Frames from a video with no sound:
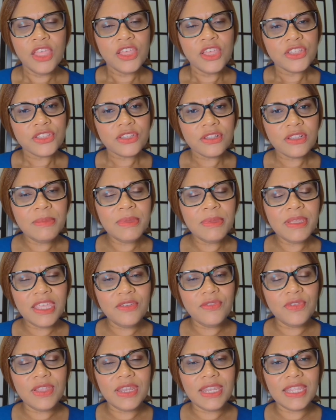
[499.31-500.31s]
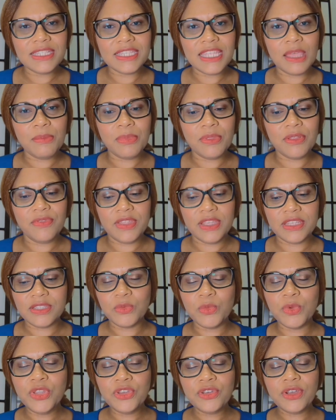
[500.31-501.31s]
So let me give you an example of this.
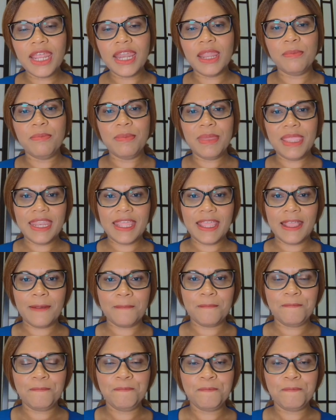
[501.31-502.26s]
When you're at a meeting,